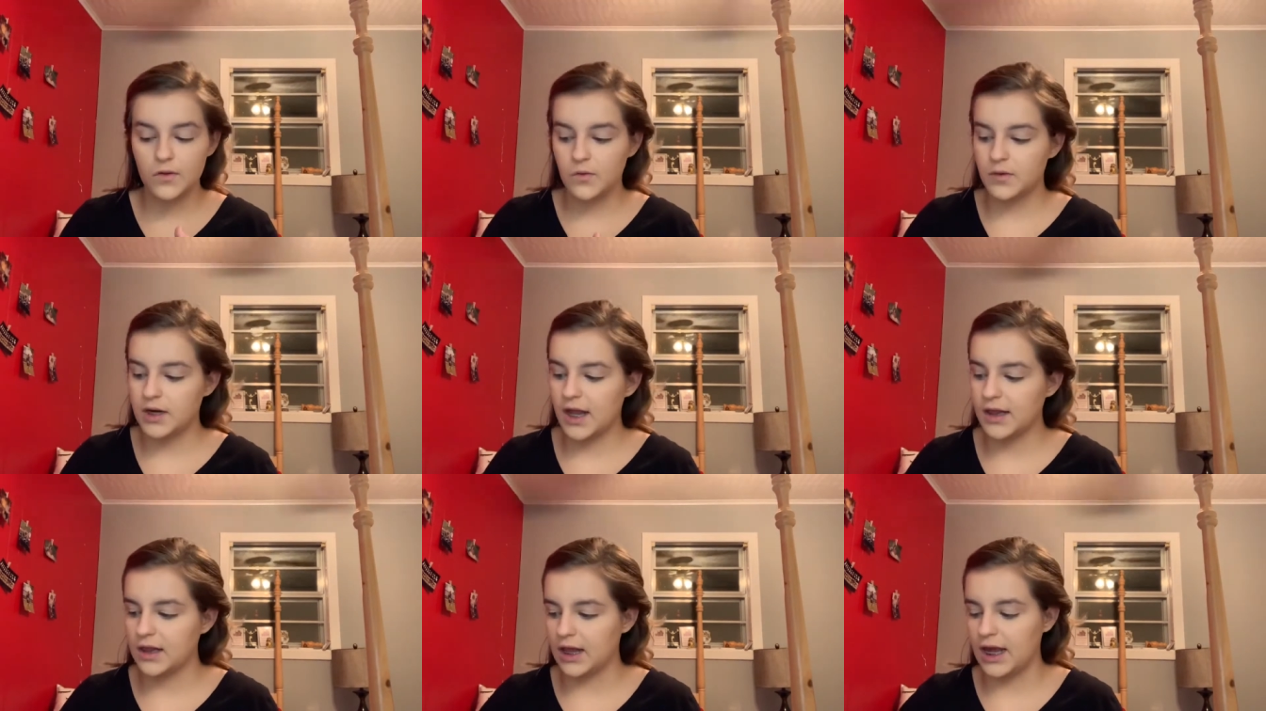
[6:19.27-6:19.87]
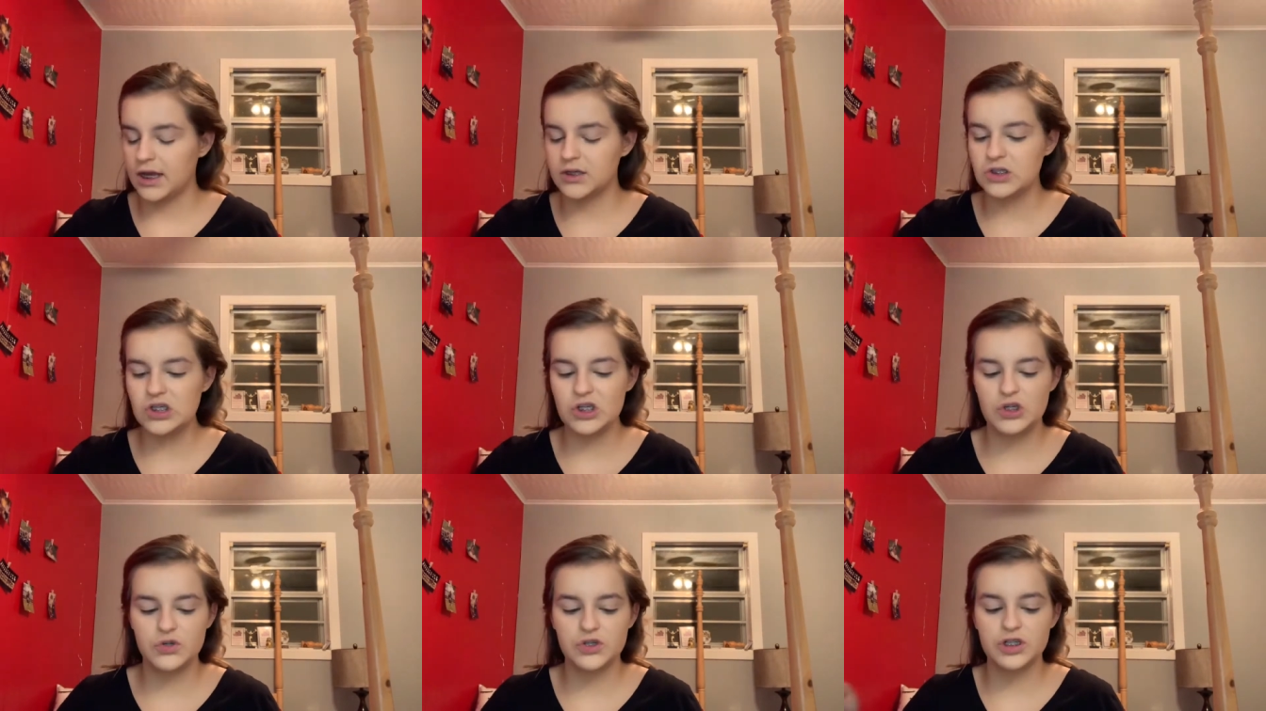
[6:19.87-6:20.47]
what I like to
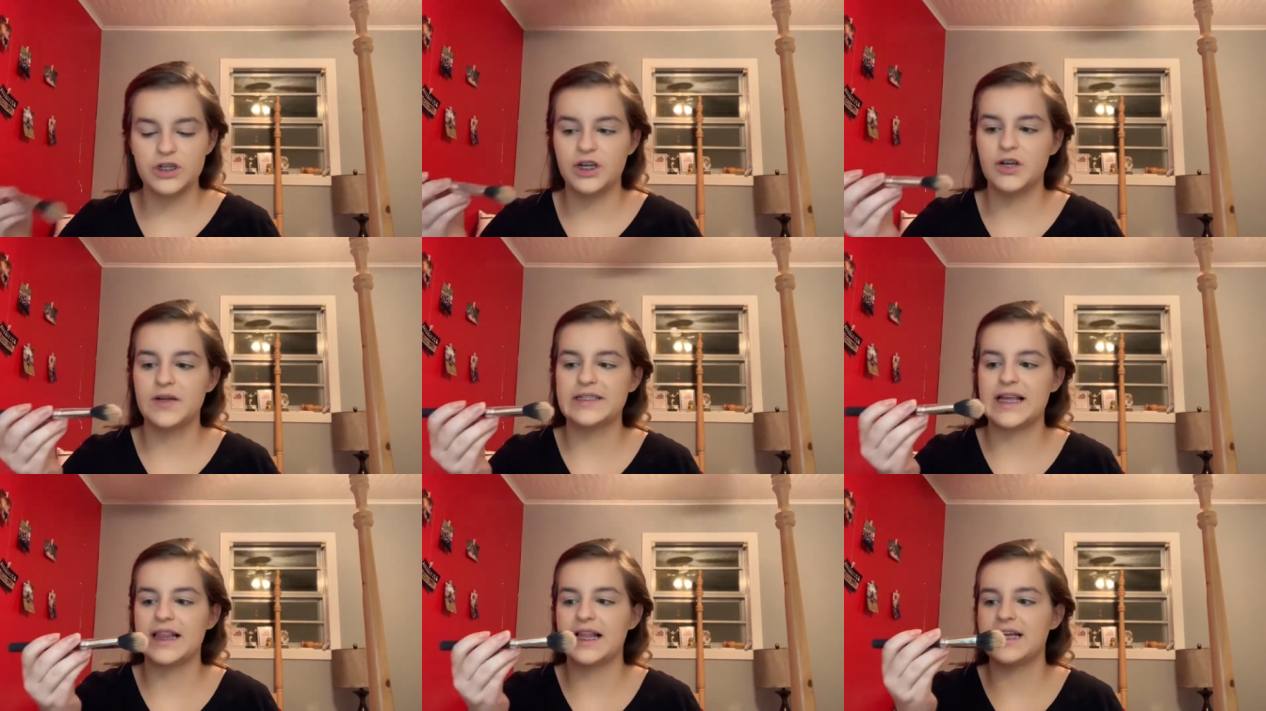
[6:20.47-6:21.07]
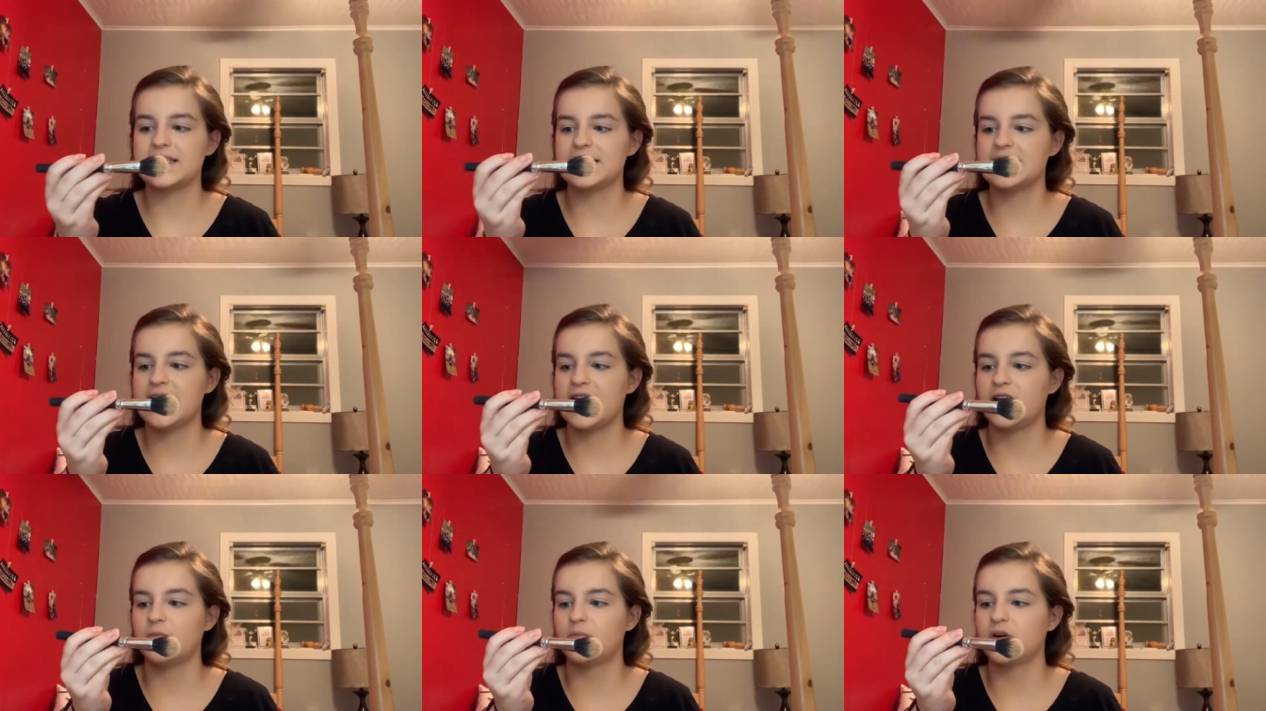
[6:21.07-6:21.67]
usually do is I like to
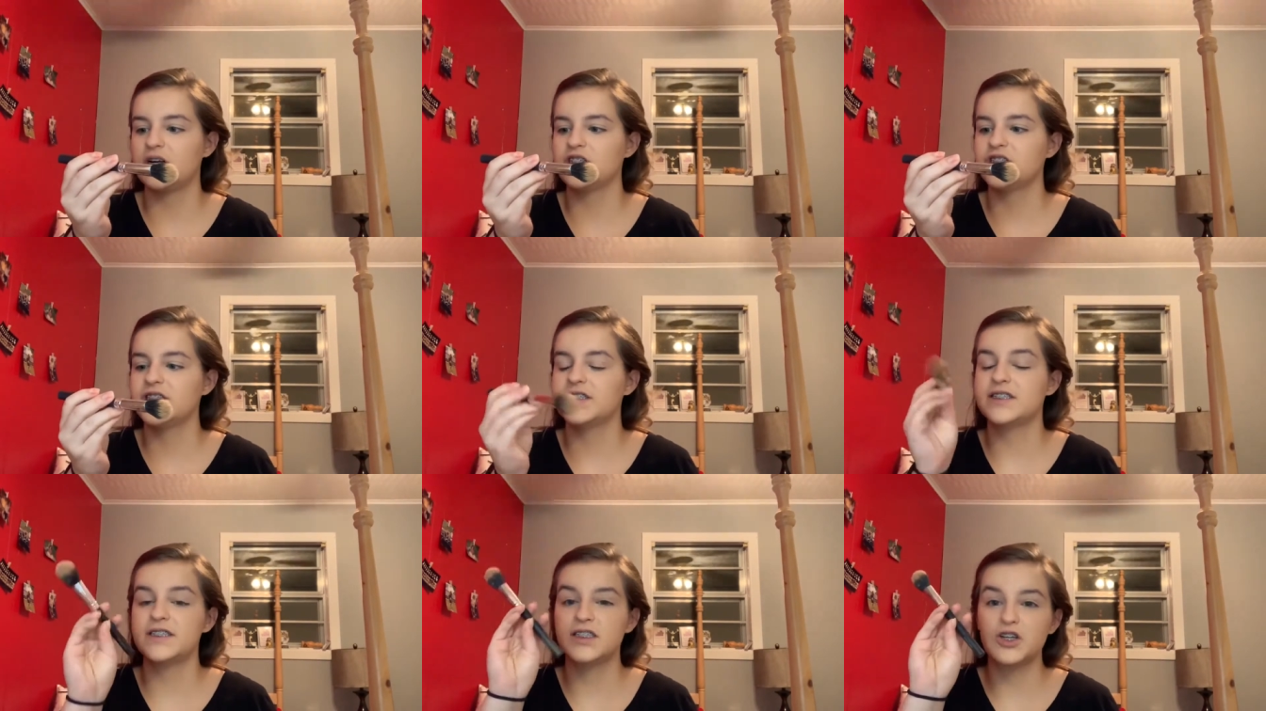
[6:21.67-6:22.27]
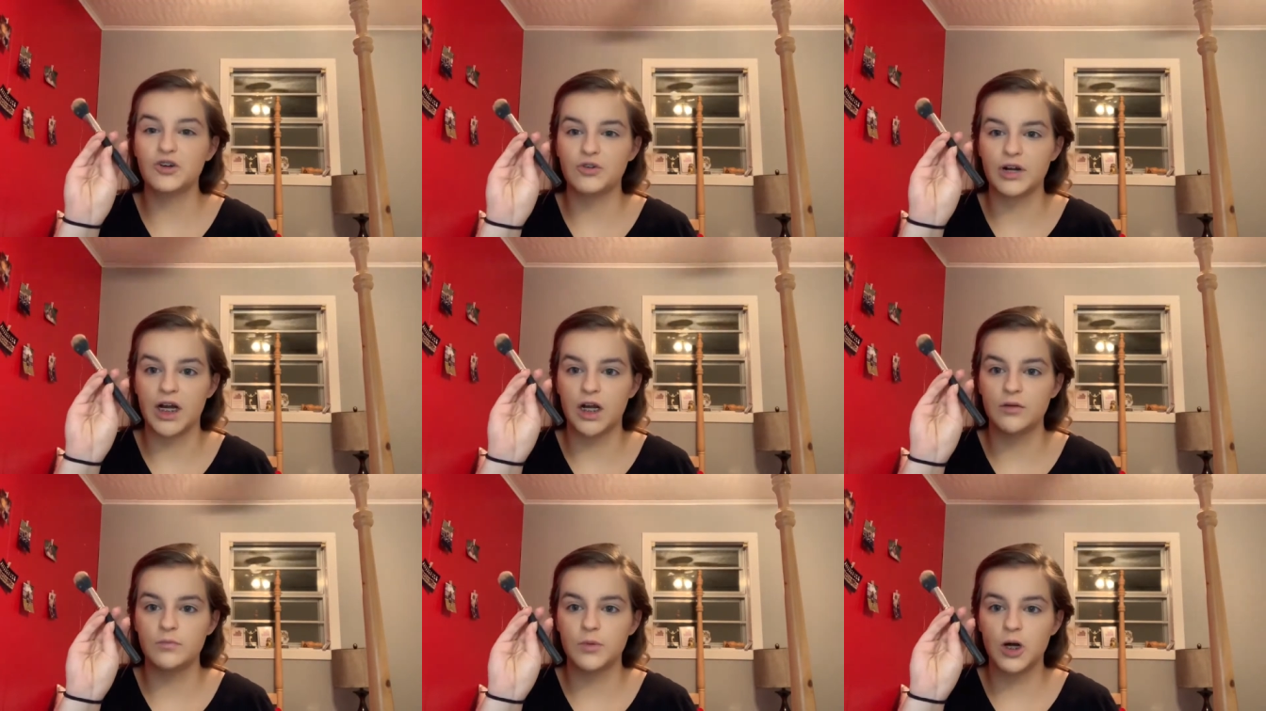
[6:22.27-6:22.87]
take a brush. This is a
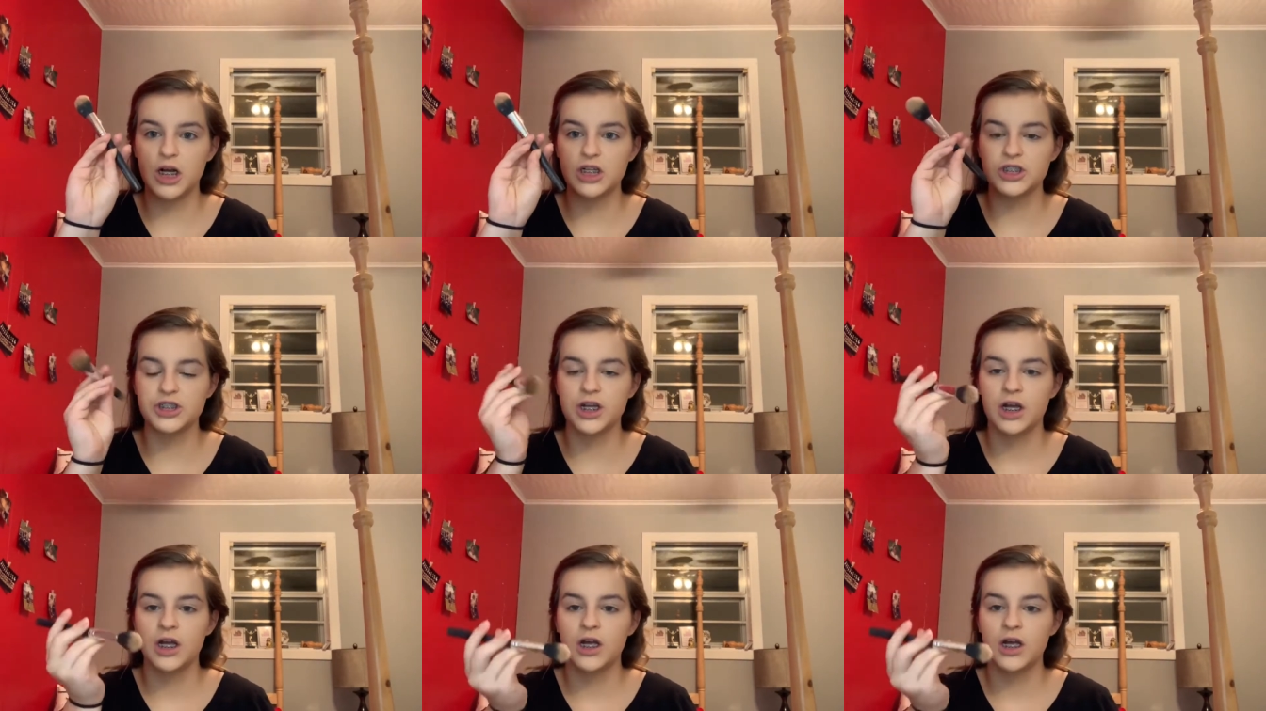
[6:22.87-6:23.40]
crown brush.